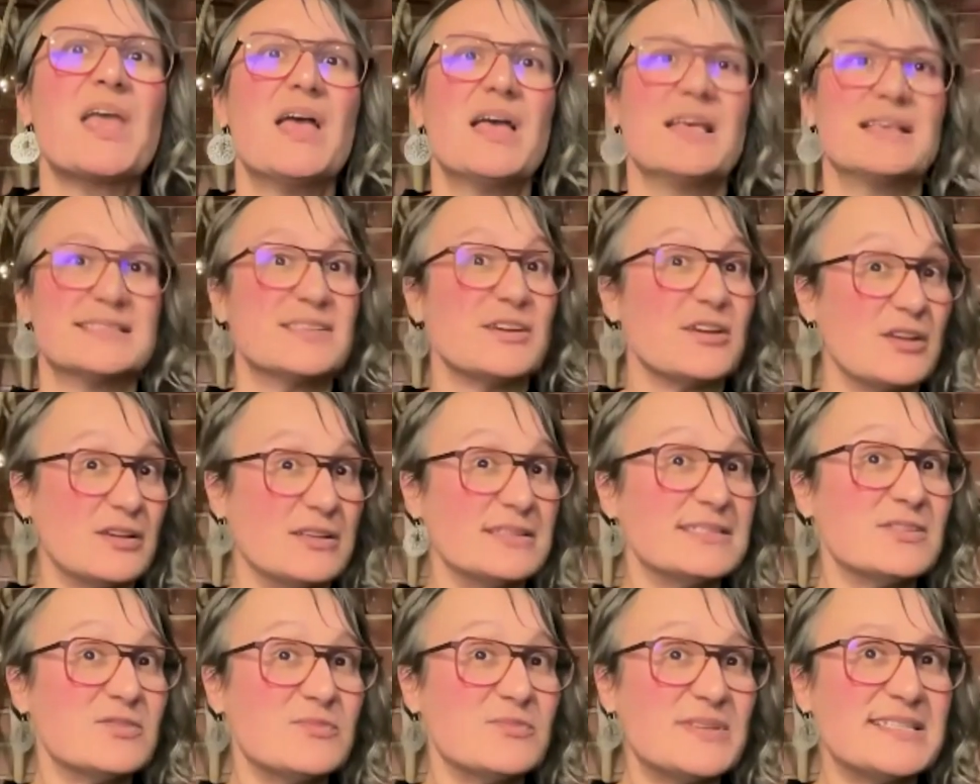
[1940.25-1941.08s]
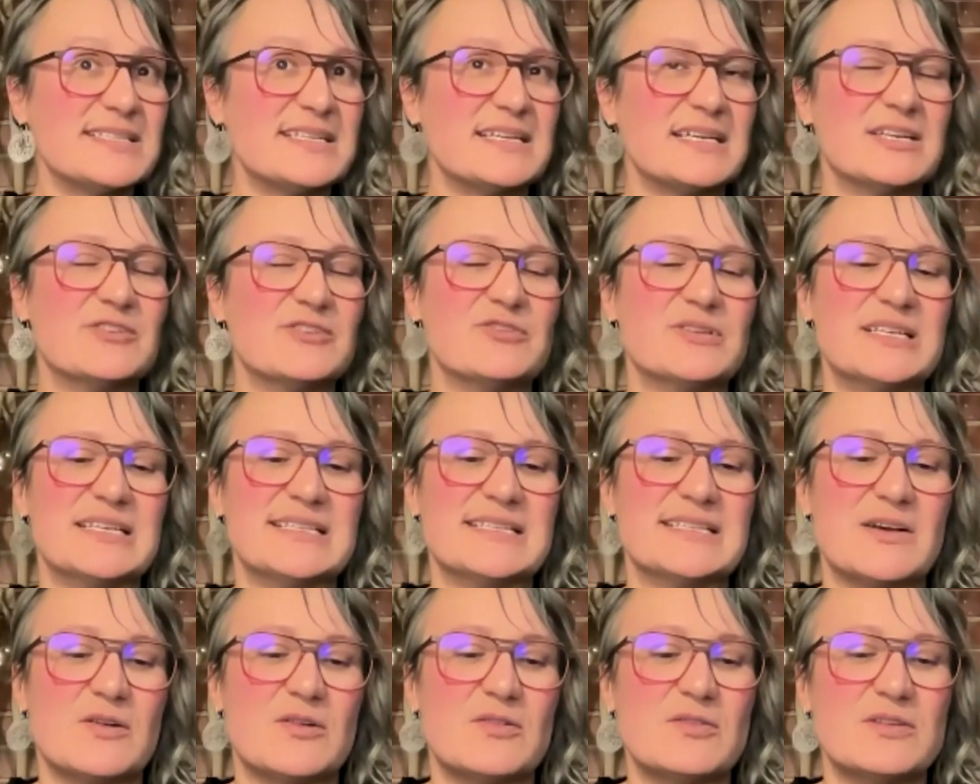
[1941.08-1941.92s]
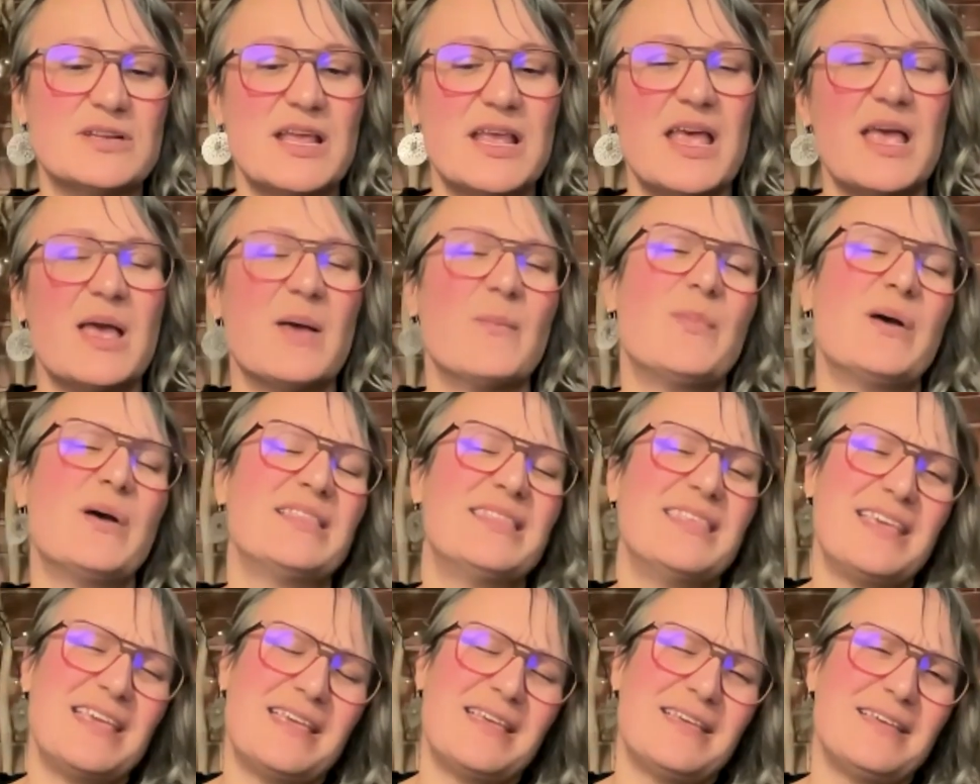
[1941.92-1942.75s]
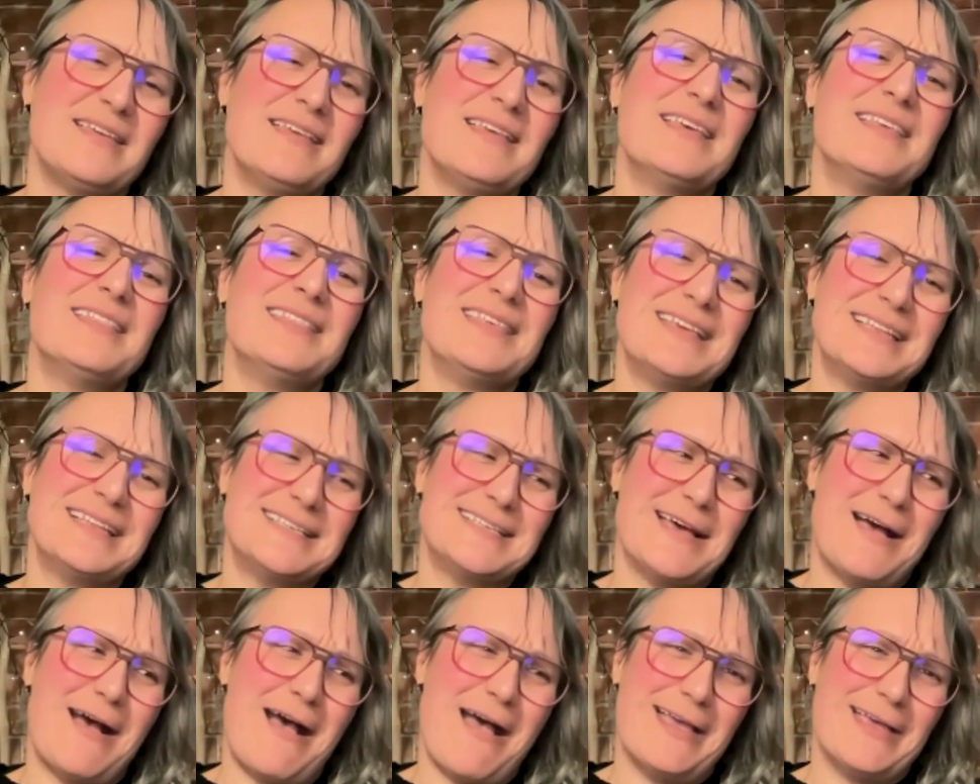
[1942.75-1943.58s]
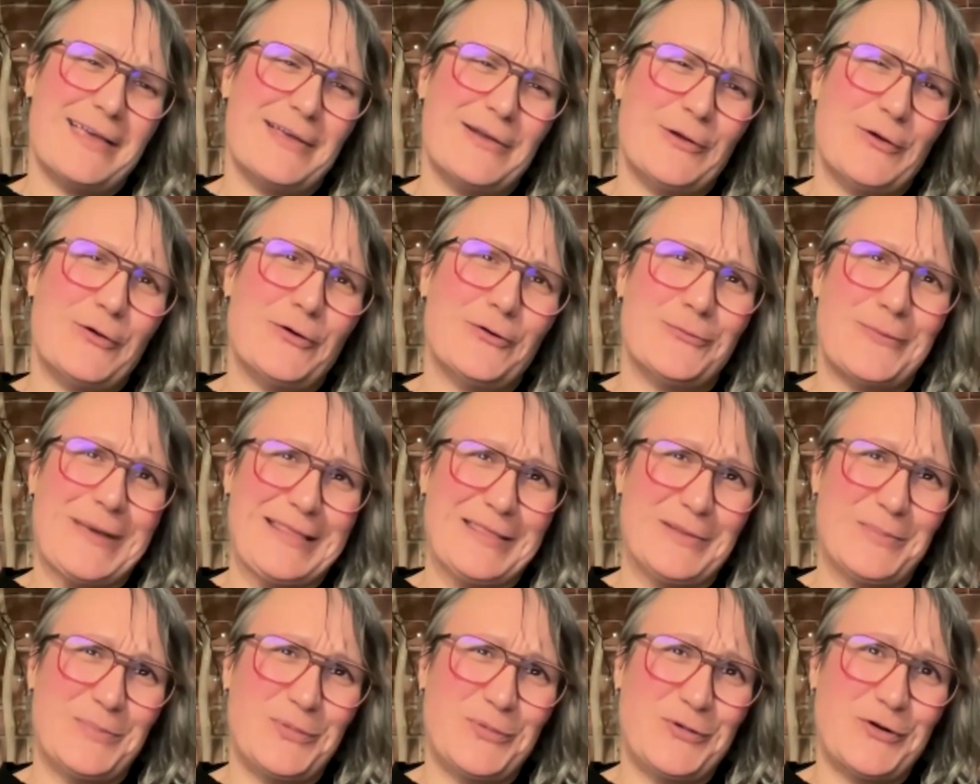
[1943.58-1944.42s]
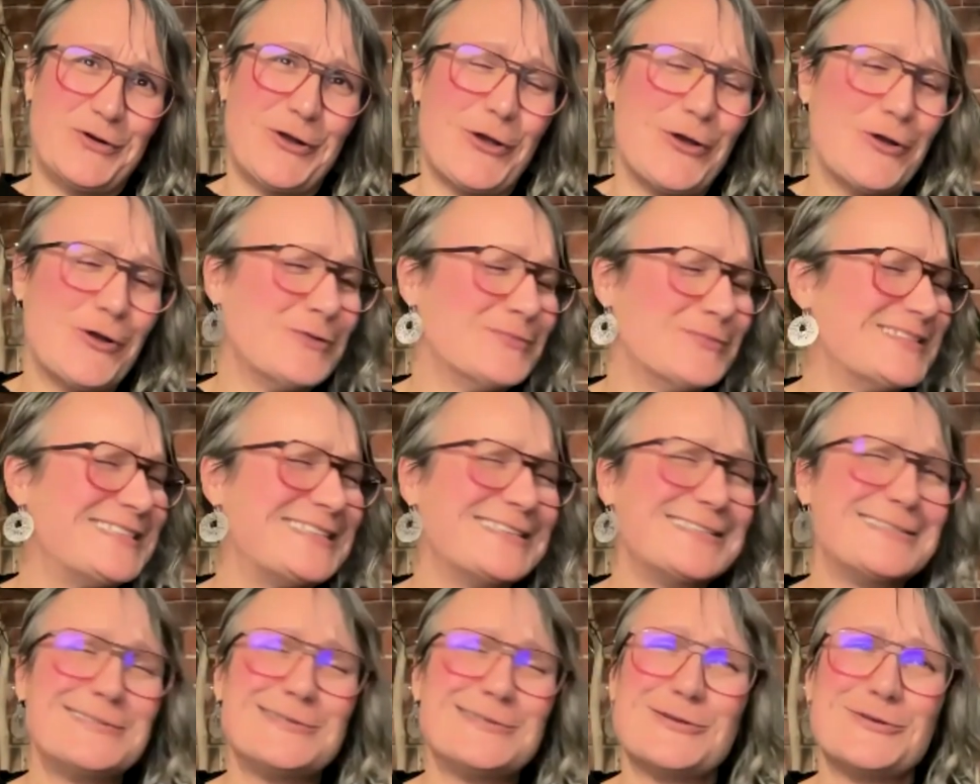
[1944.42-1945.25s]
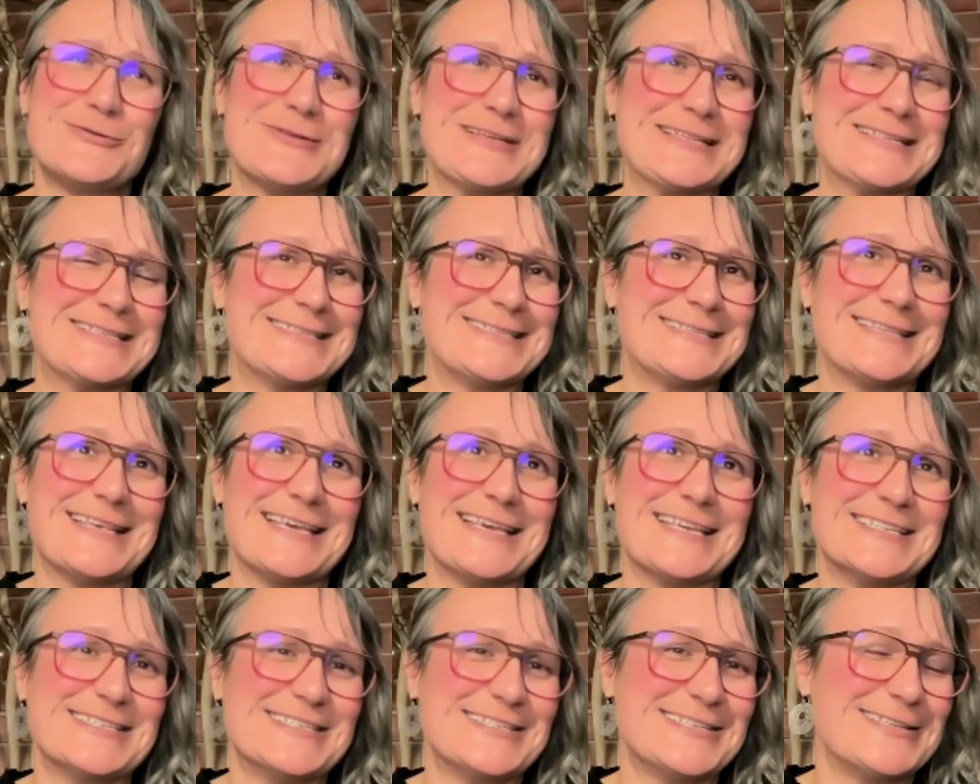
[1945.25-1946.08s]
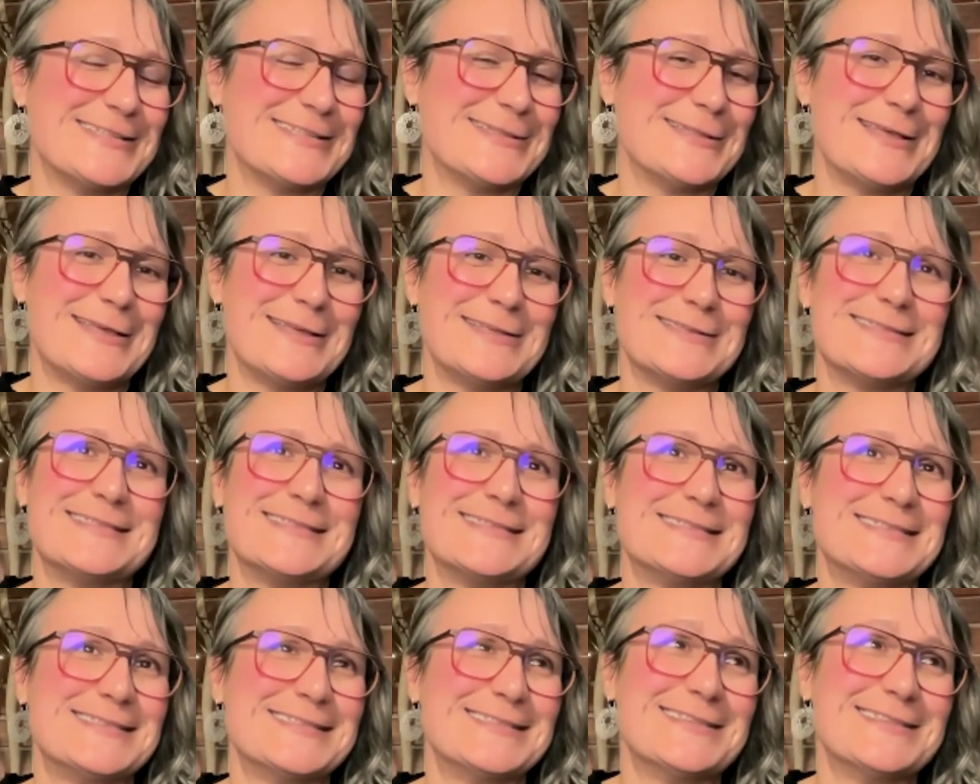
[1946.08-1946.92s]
So it's almost 100 years old, but they're tired old weatherboard homes. There's no insulation. There's